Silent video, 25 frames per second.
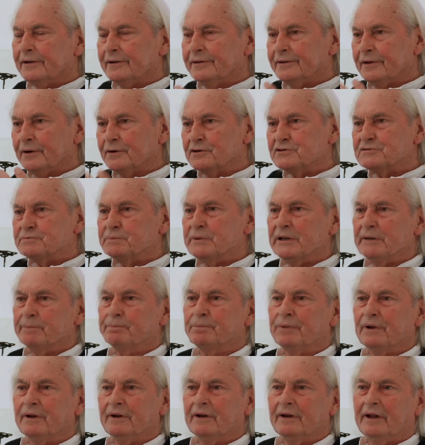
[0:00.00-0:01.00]
those
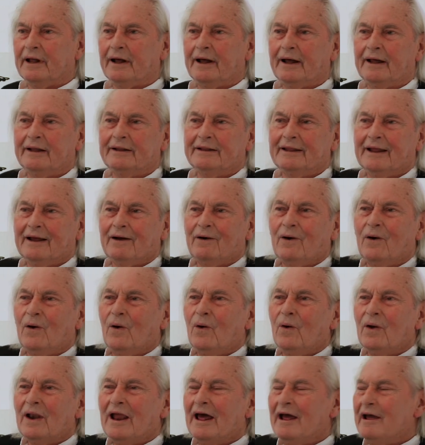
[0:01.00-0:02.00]
people, they
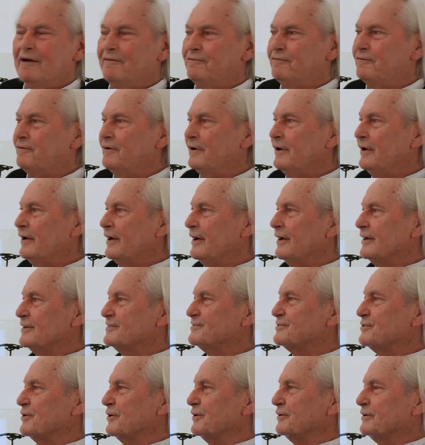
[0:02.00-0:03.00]
all have a
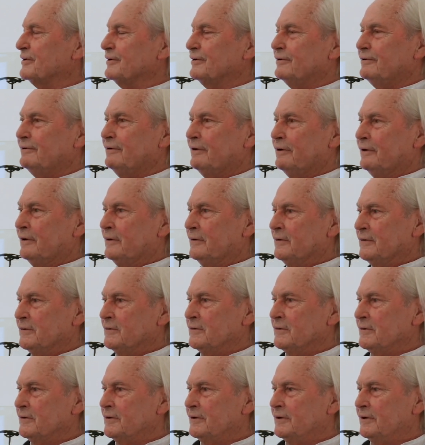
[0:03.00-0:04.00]
certain
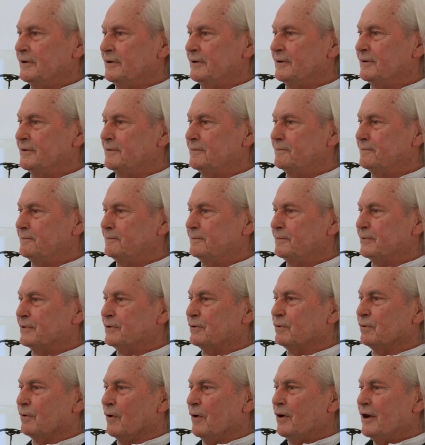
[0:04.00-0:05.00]

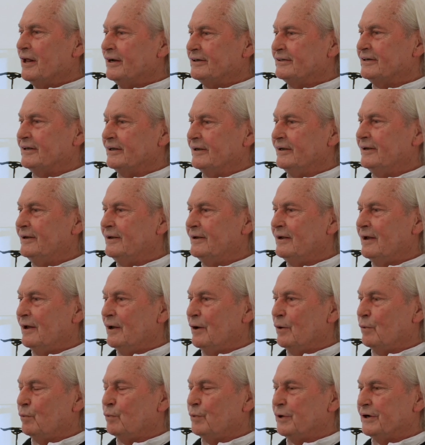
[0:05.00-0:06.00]
quality
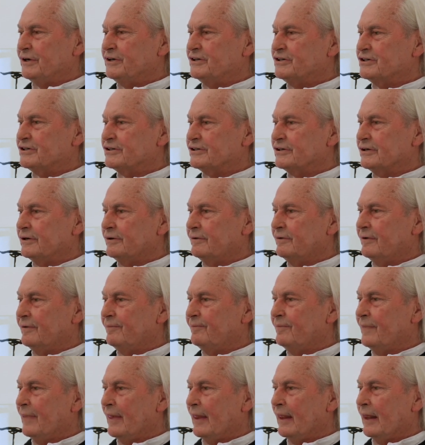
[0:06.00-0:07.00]
which
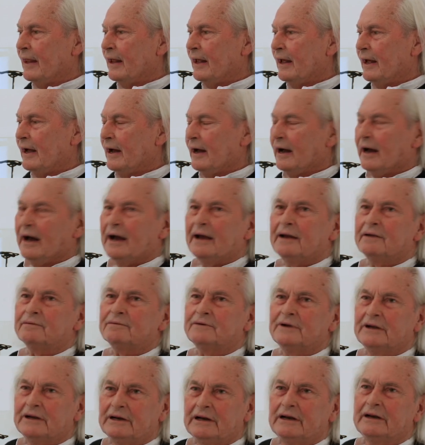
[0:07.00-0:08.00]
I
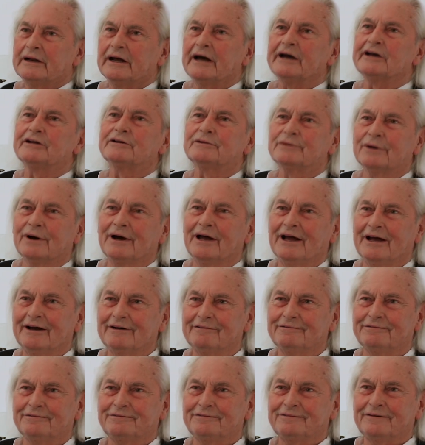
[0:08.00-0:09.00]
really like to
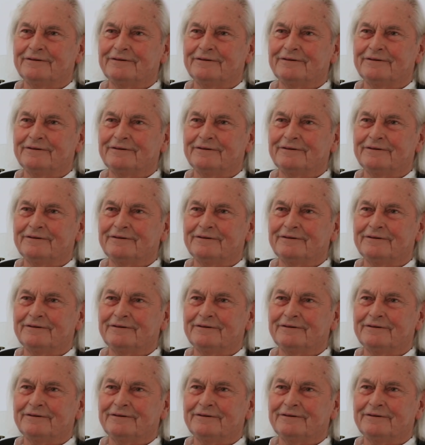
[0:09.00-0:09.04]
have.